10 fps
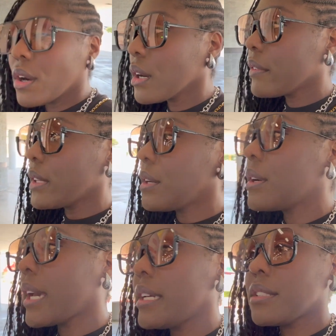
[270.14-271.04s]
Irvine
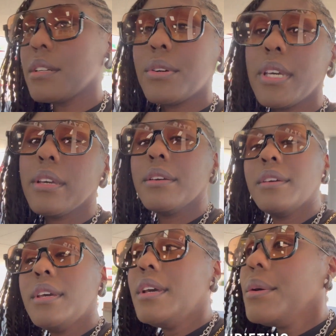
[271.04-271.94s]
location. Go ahead.
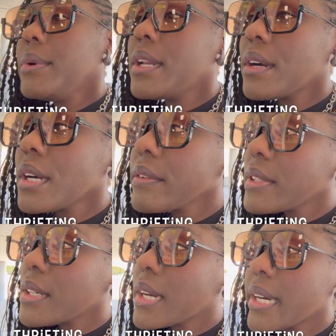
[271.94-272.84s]
We're in the Irvine
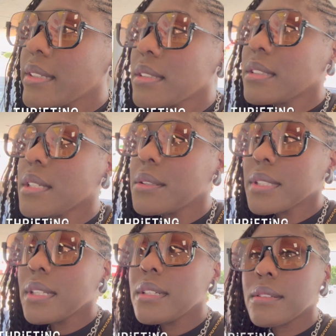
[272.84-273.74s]
location, so it's a
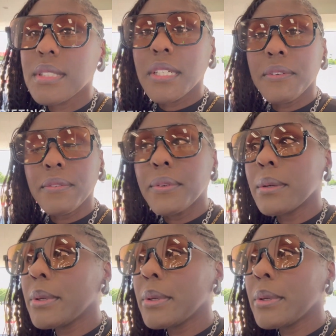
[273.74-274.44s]
little different for me.